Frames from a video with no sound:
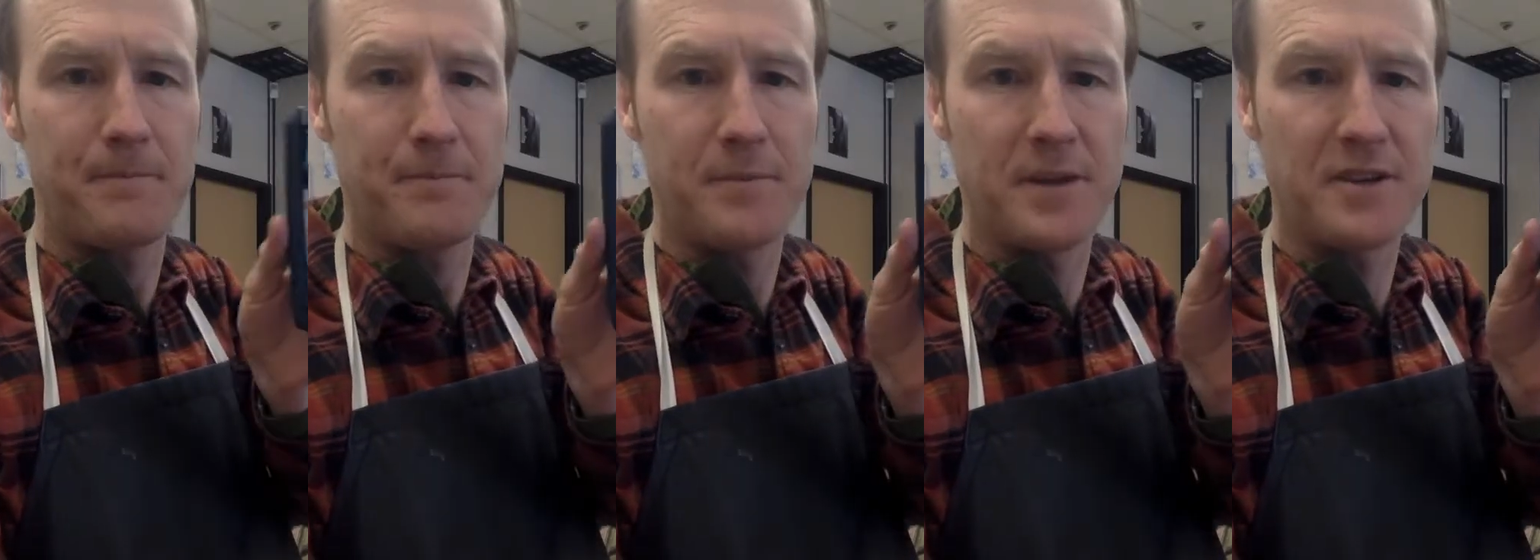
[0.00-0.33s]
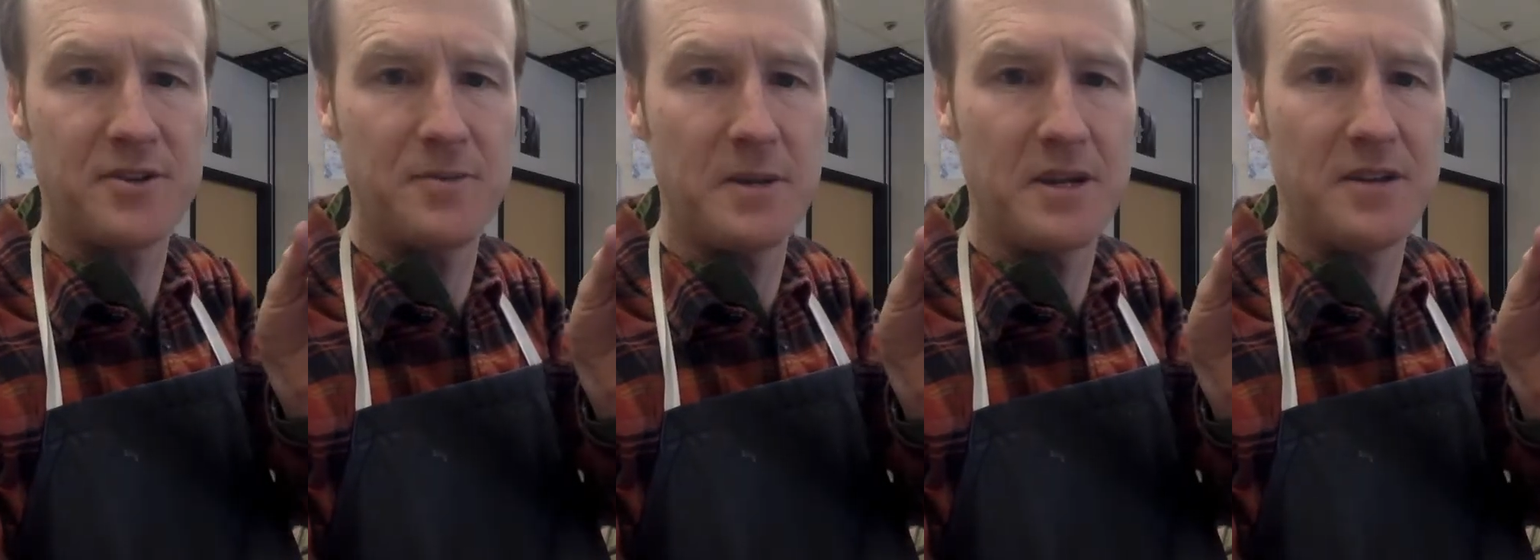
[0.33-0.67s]

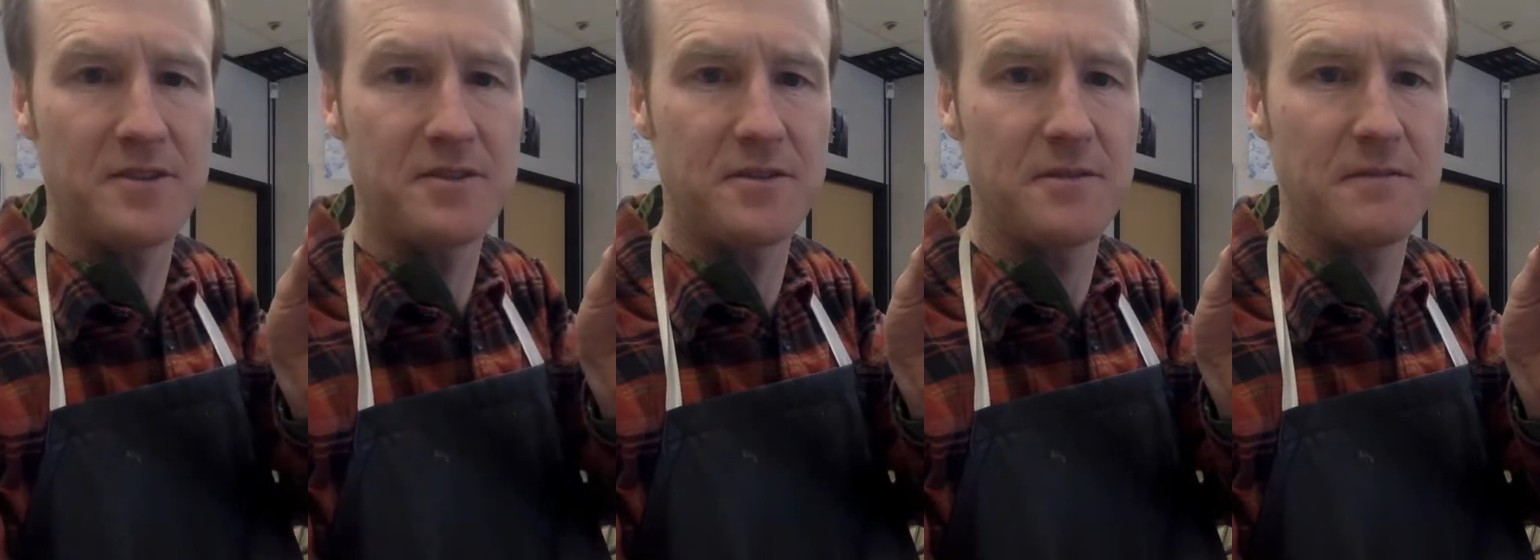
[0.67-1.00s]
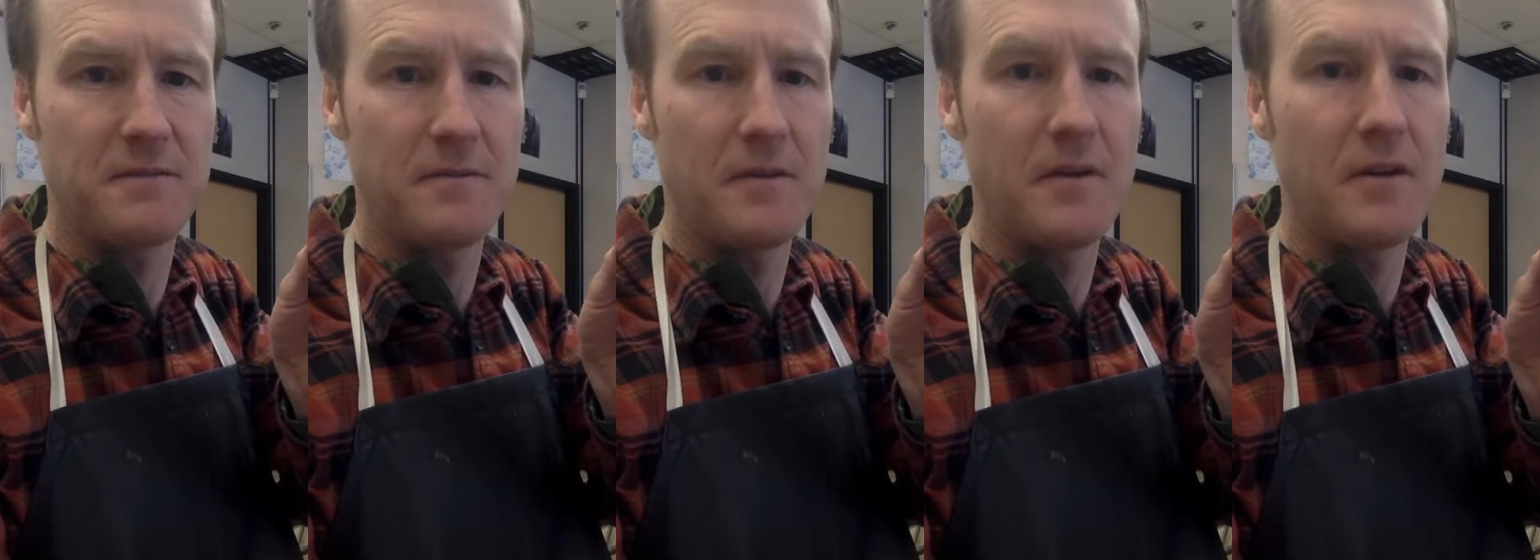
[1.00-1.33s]
This means
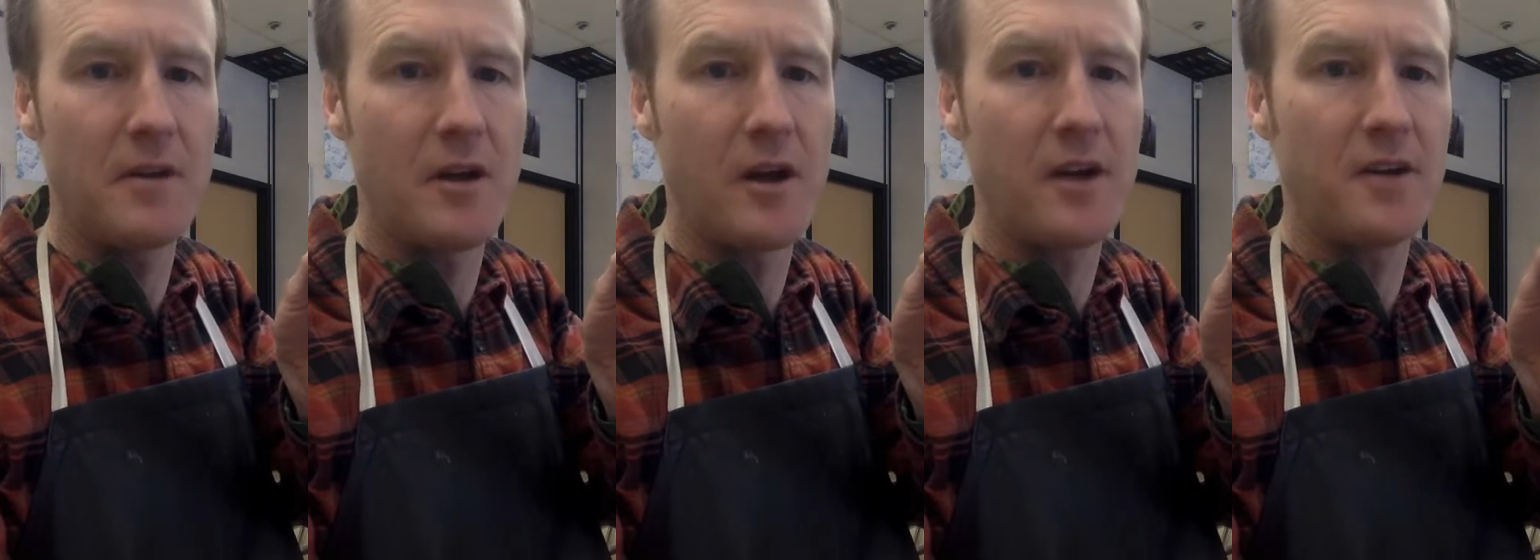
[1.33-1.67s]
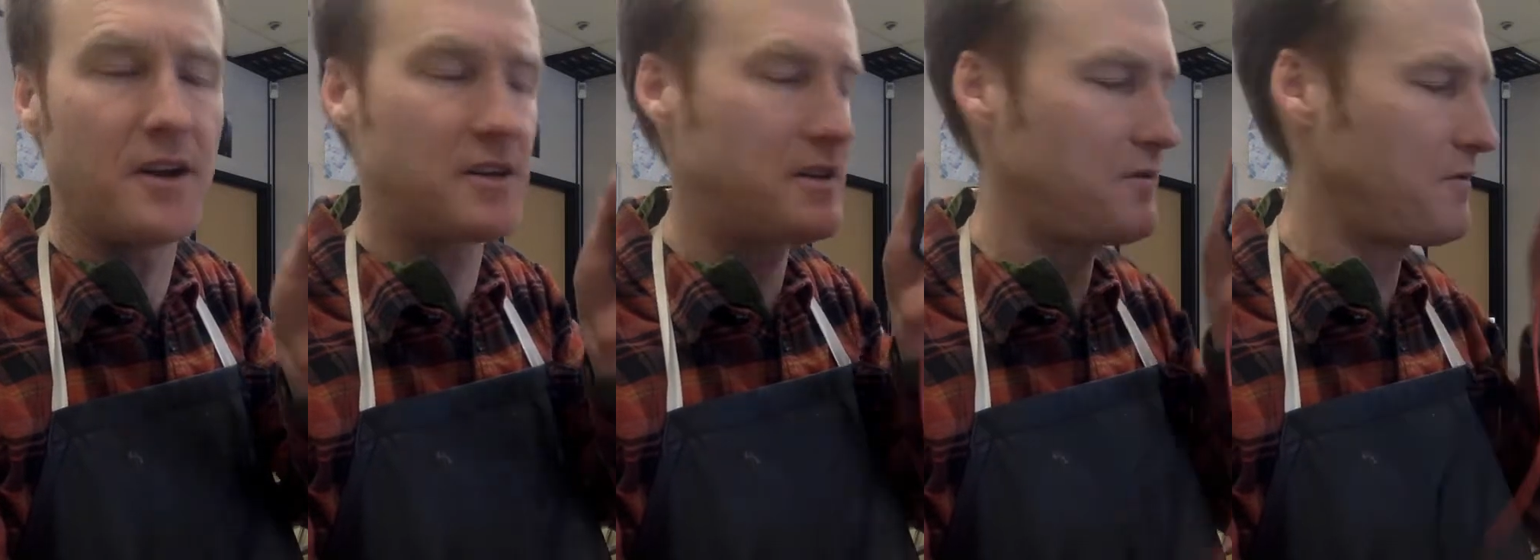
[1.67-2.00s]
not
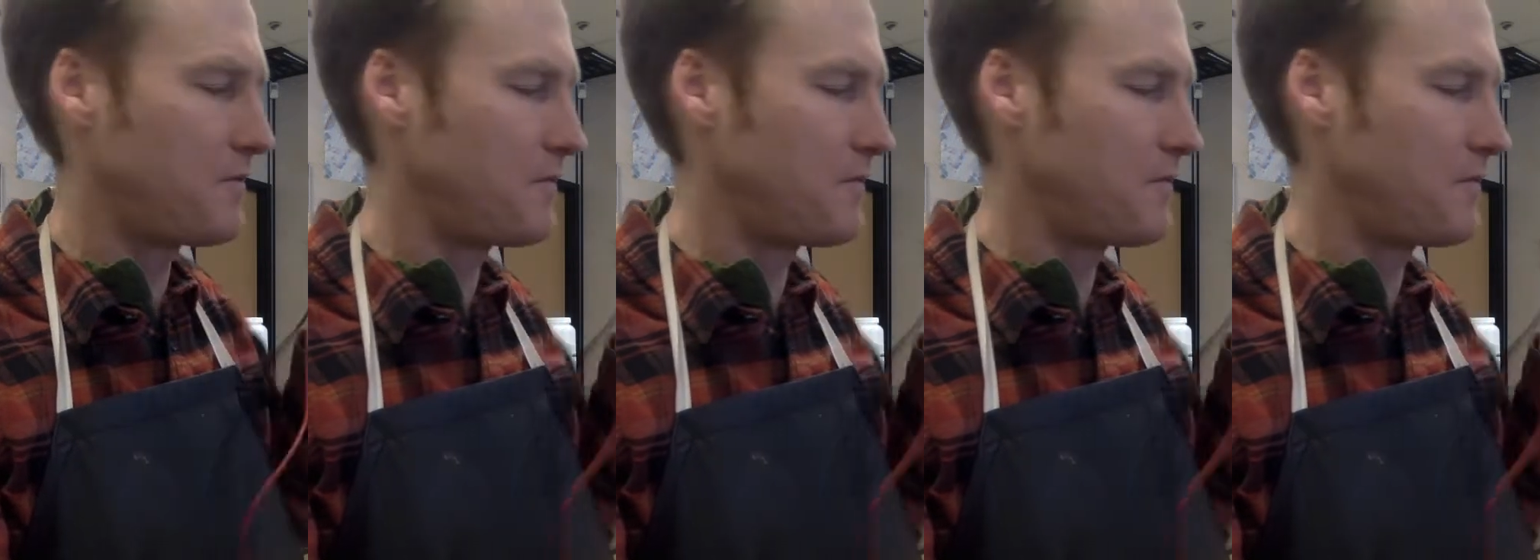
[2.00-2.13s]
conductive.